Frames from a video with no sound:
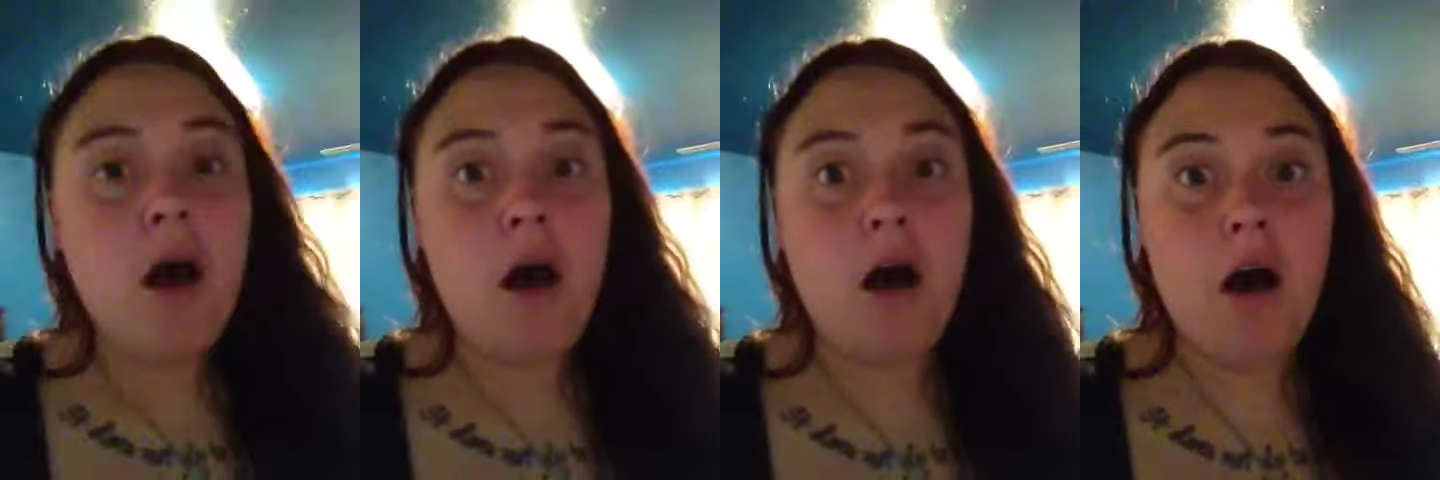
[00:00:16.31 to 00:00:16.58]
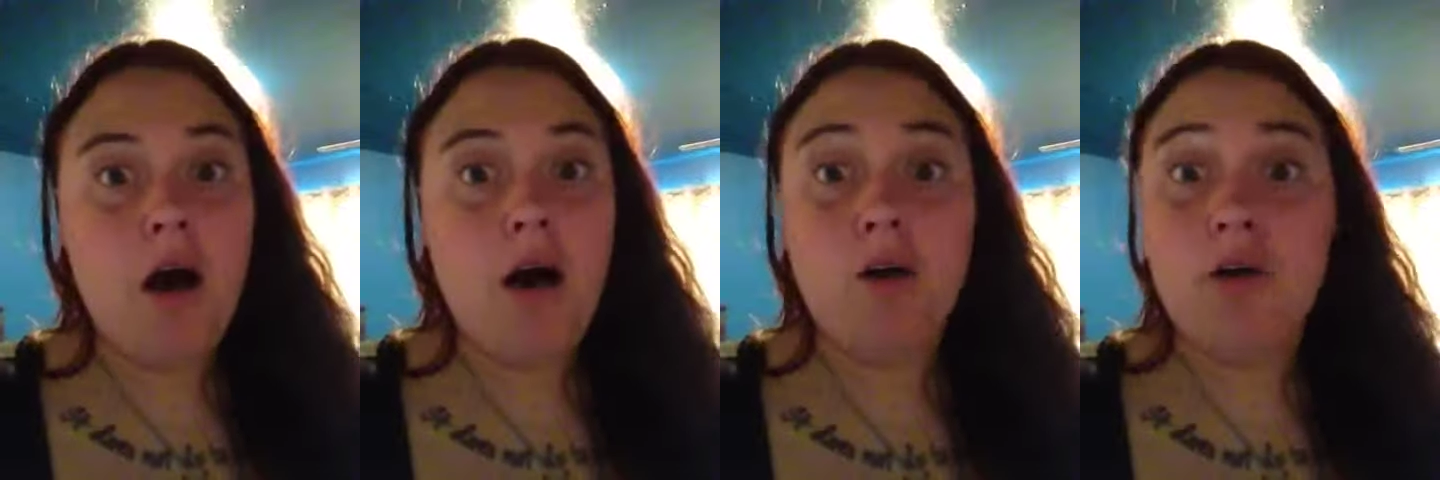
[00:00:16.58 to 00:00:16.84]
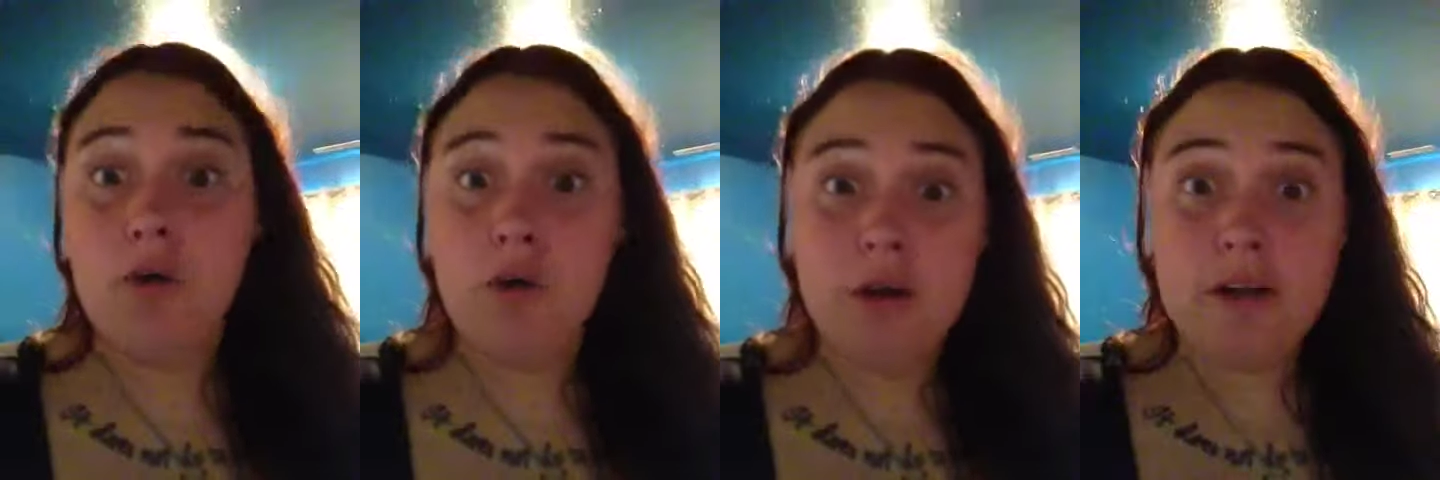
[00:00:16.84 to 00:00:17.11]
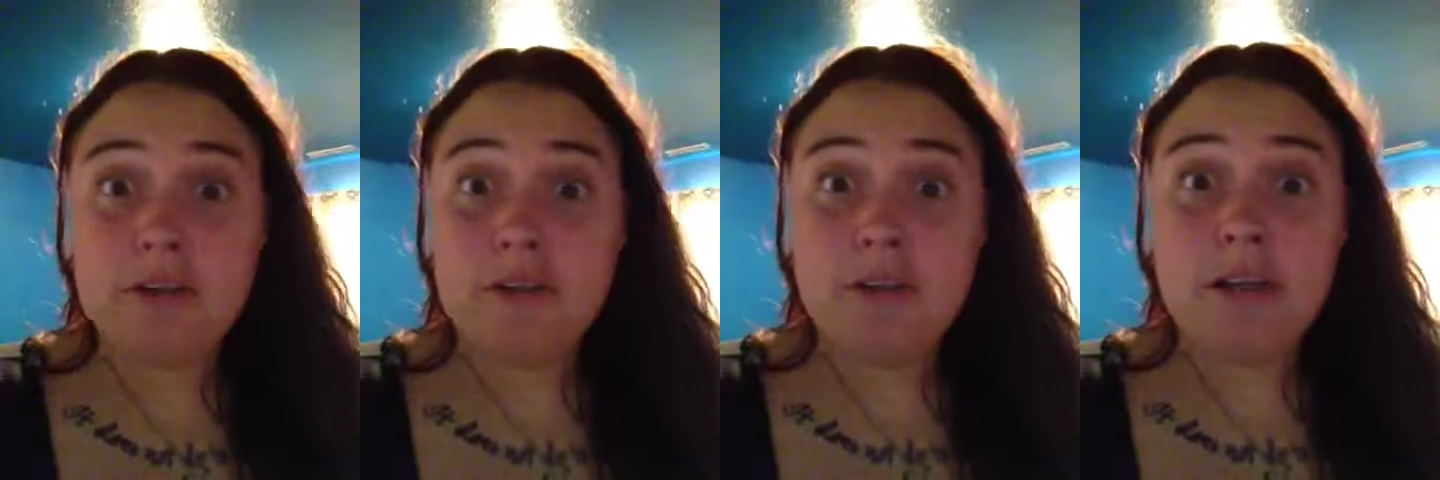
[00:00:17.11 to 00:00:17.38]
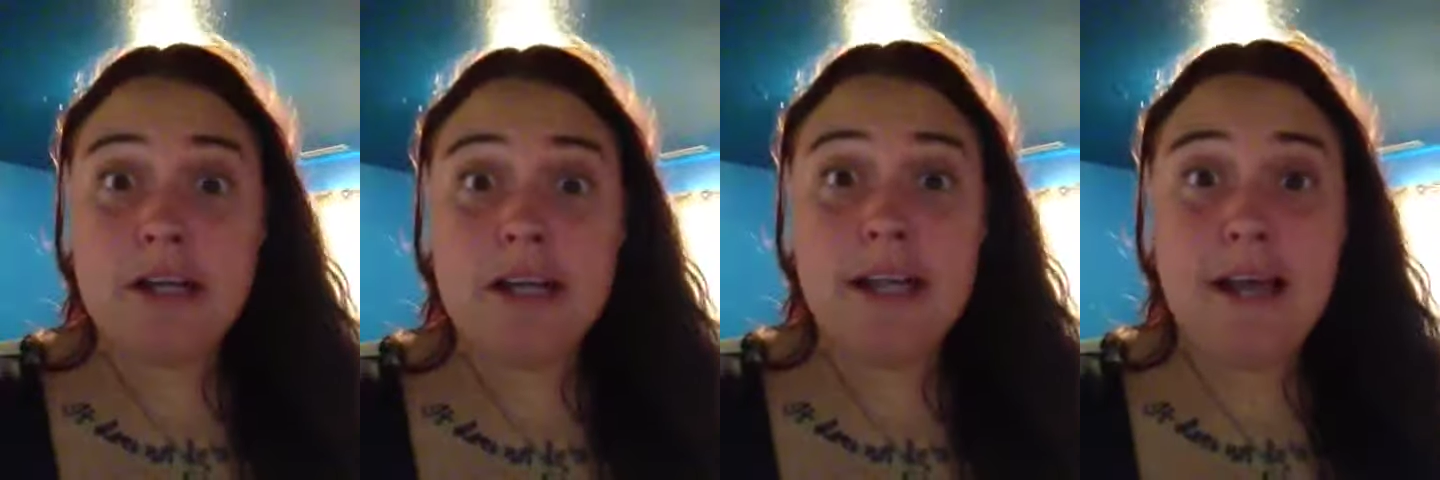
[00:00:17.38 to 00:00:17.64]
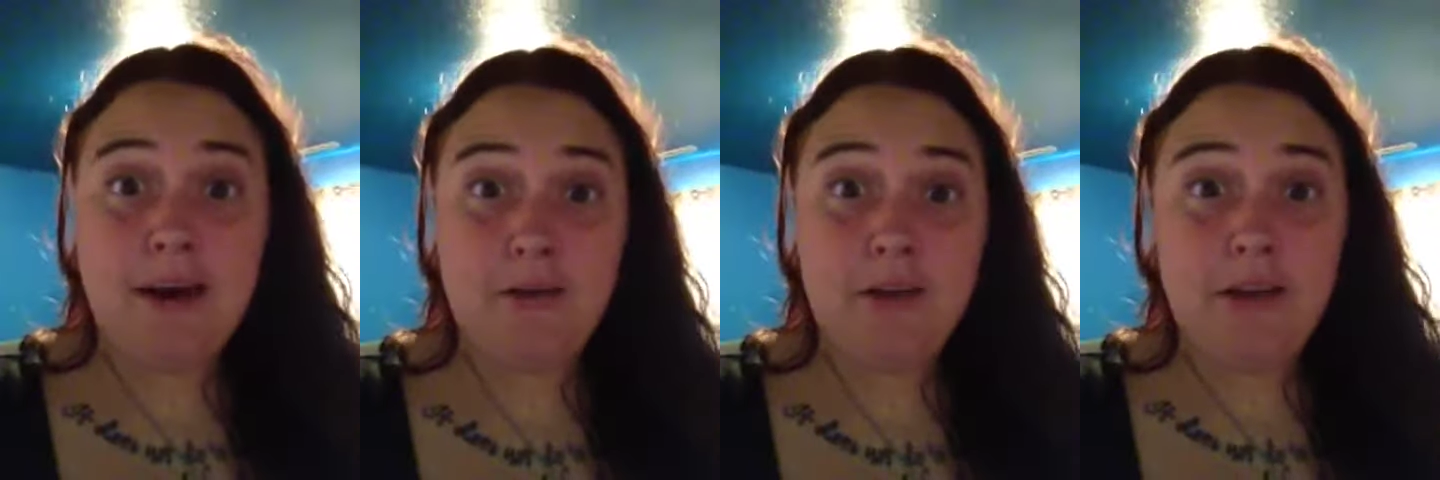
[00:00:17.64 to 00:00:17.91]
Uh, Ghoul Hector the
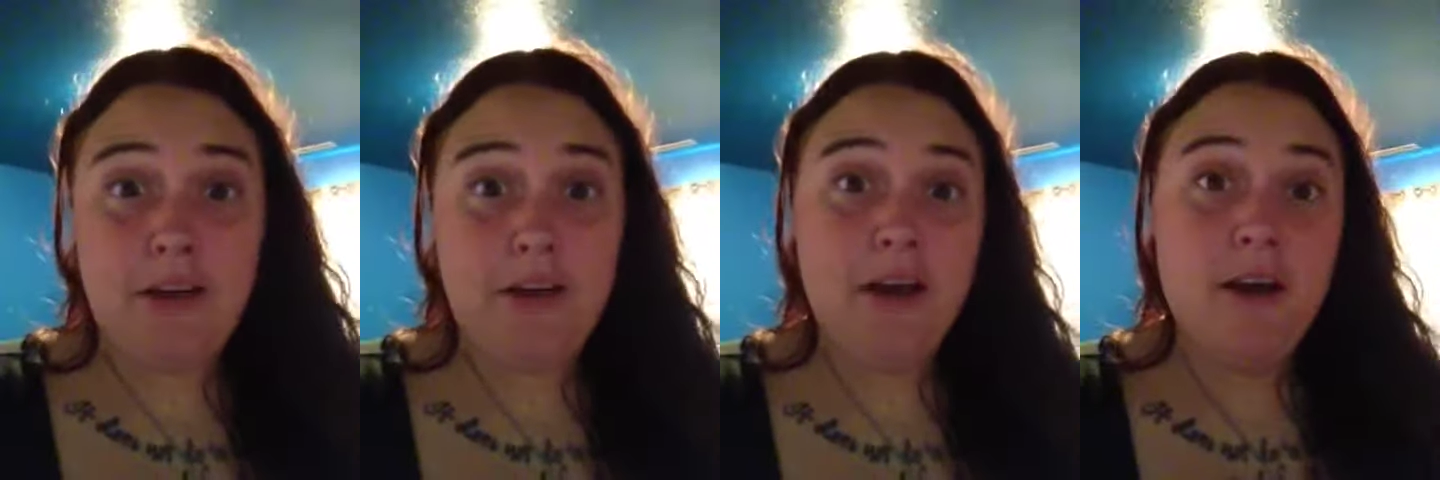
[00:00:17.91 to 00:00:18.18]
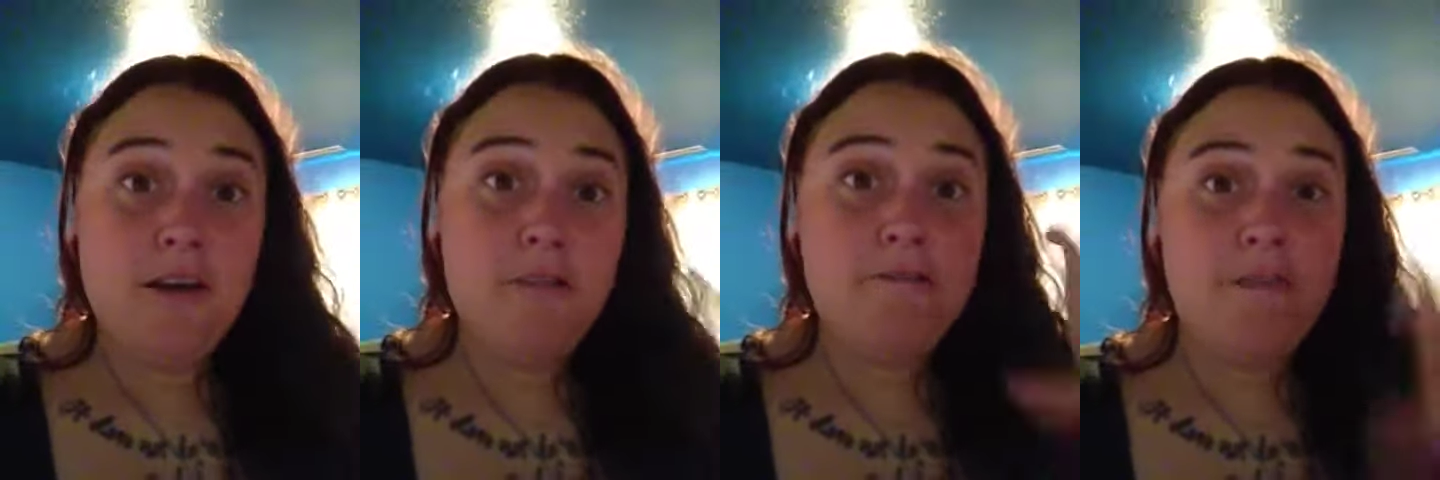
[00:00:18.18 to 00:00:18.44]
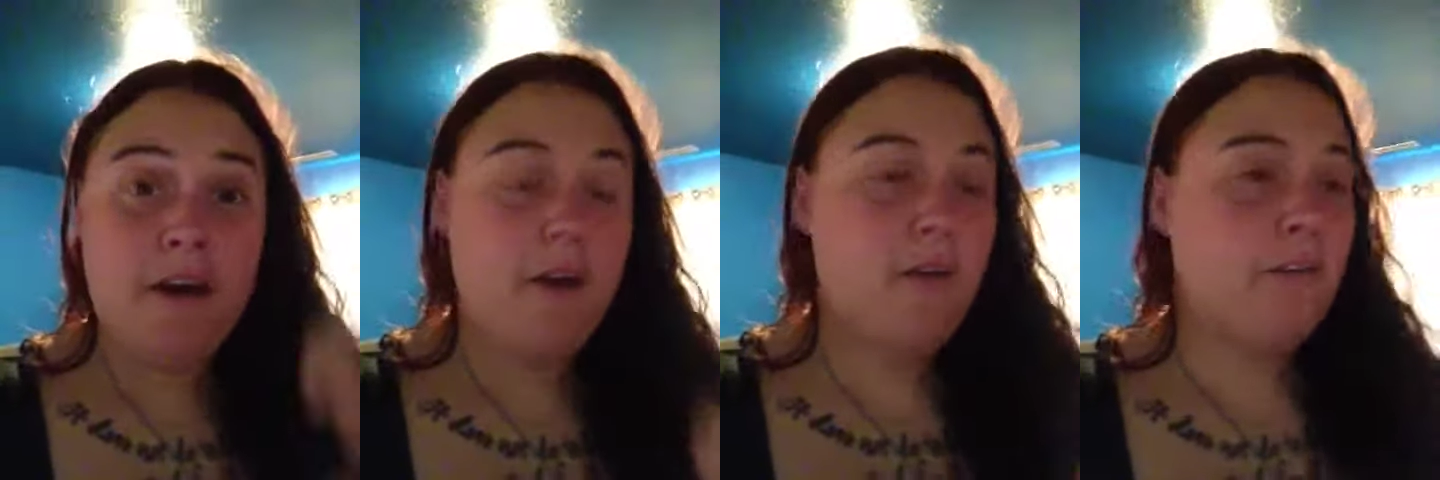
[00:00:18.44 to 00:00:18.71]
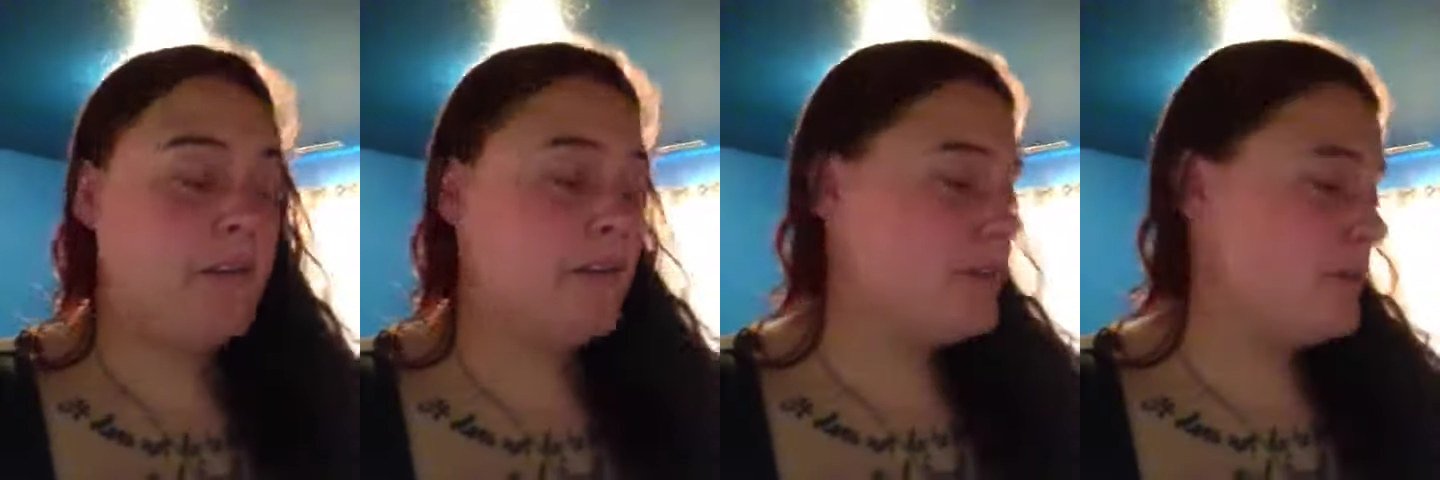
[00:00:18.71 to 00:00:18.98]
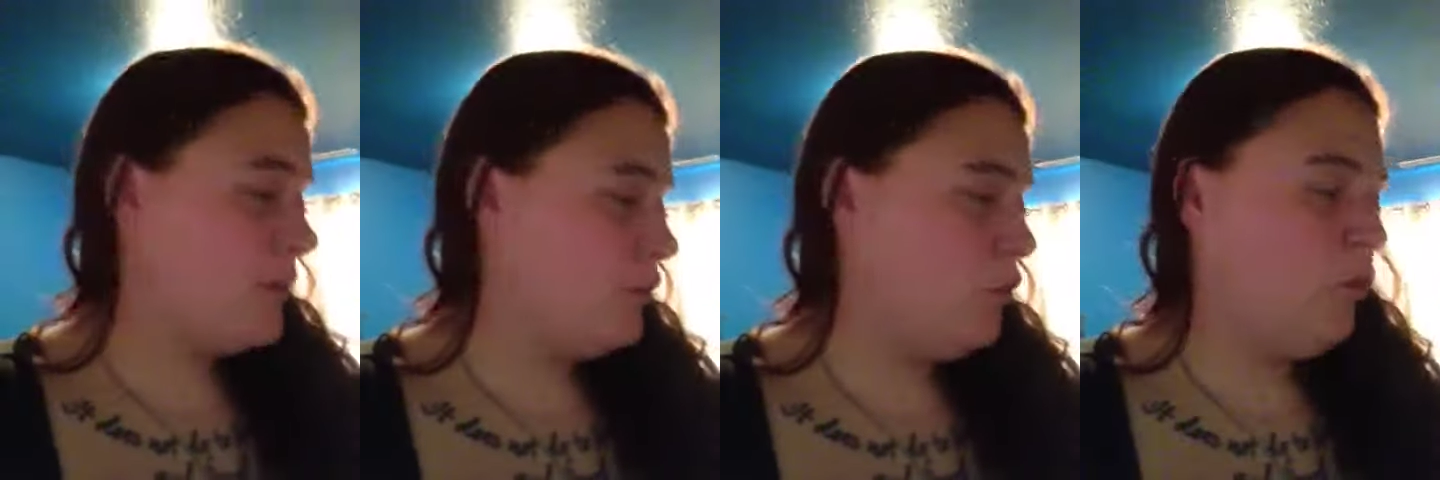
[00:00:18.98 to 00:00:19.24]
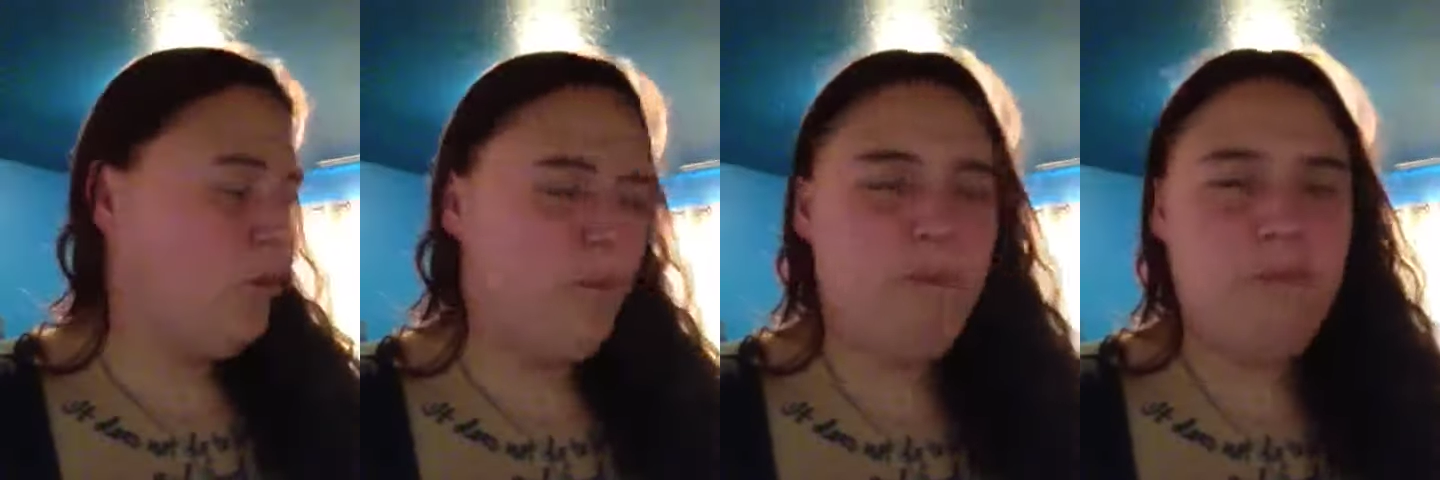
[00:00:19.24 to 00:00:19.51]
Clowny found this
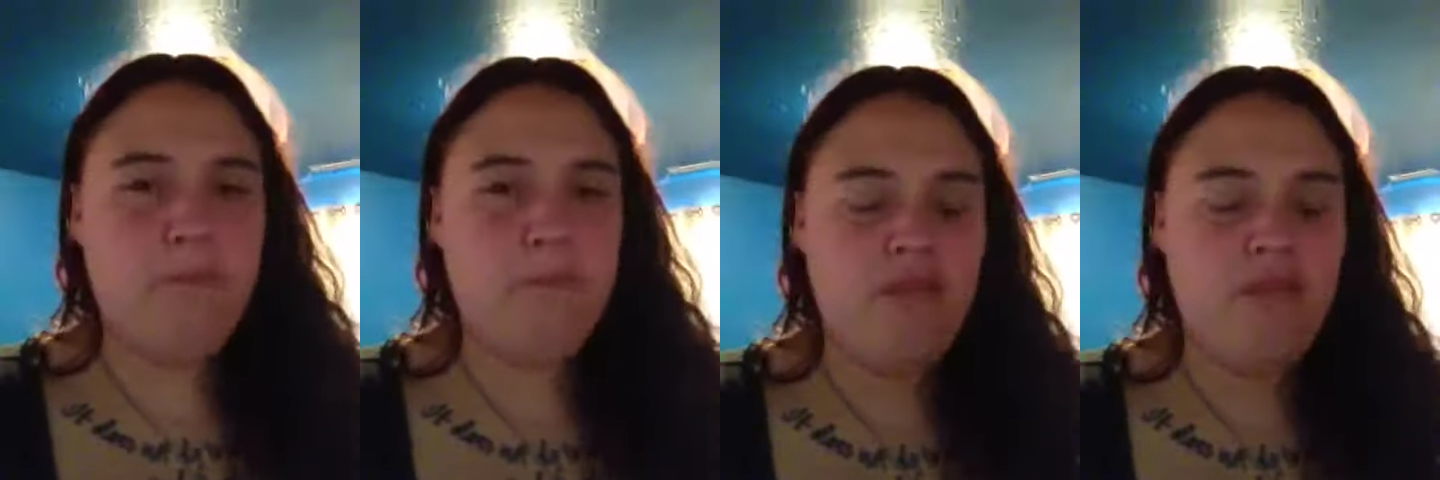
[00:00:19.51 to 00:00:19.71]
little